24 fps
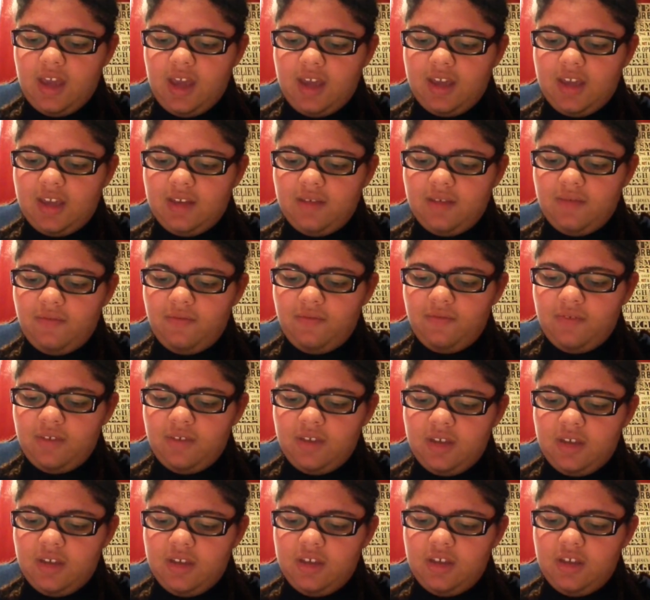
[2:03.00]
I can
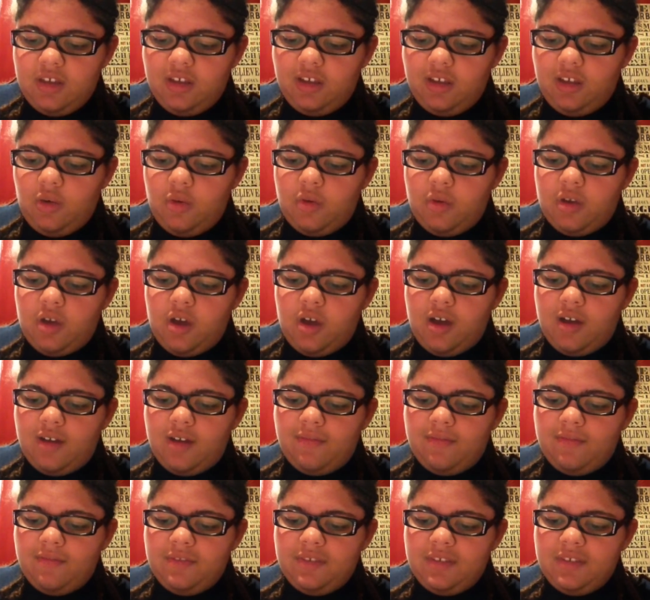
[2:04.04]
feel it going
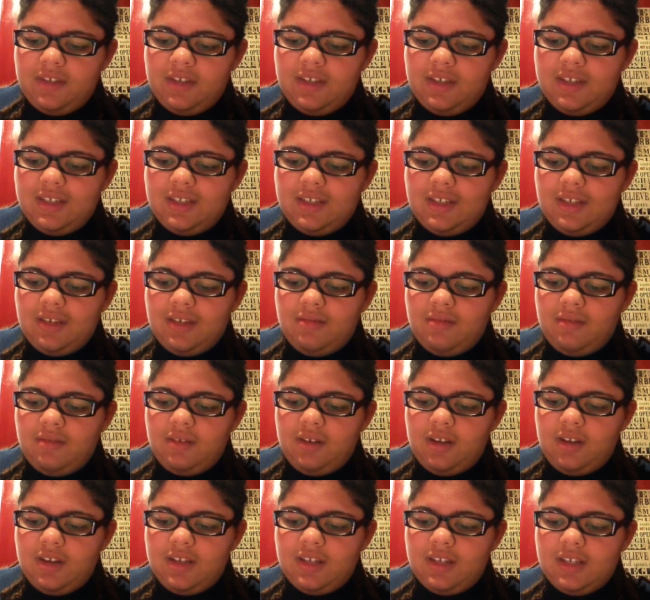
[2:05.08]
on," he said
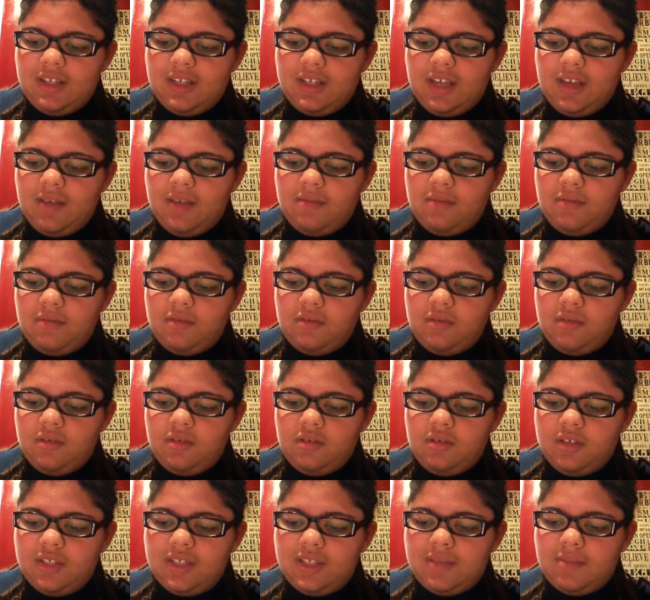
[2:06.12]
as he gave her
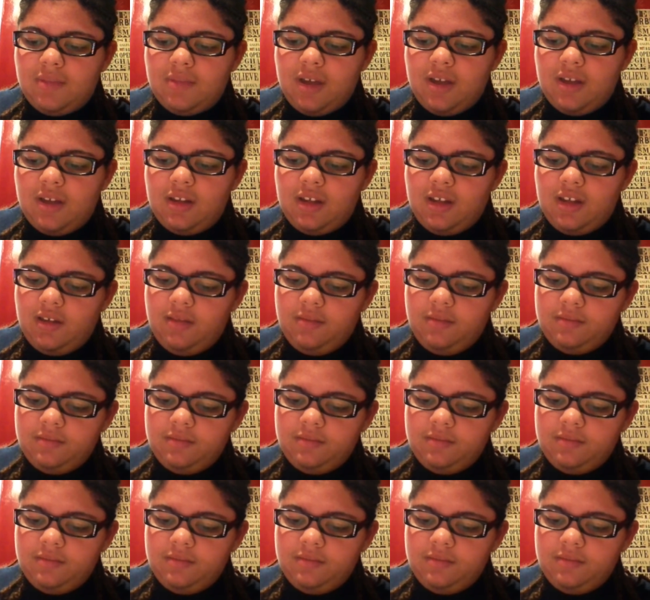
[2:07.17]
a smug look.